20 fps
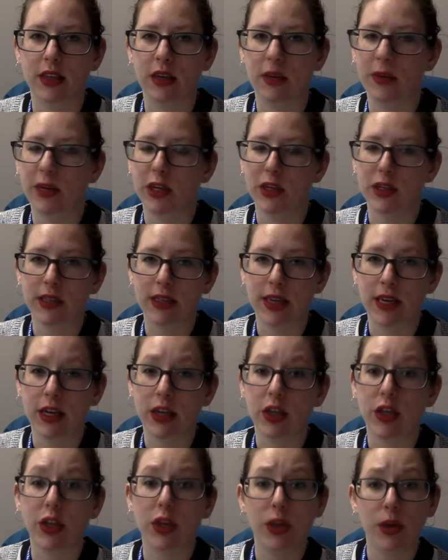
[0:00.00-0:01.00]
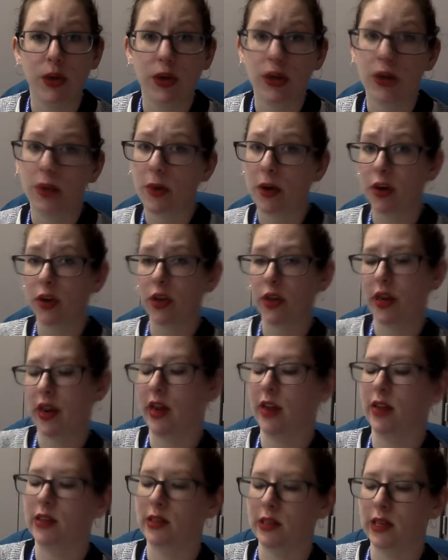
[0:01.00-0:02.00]
going to be your standard. You and your partner
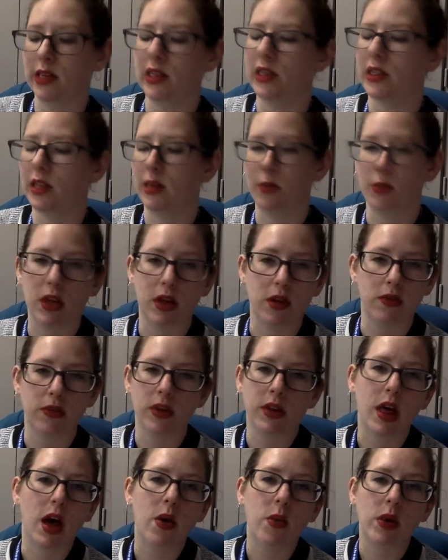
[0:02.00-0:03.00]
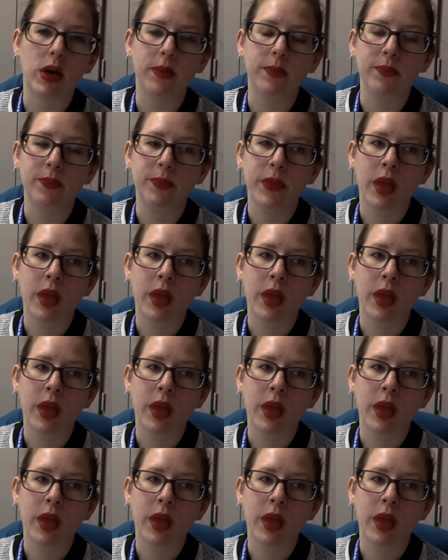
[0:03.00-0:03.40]
can say the same thing for that one.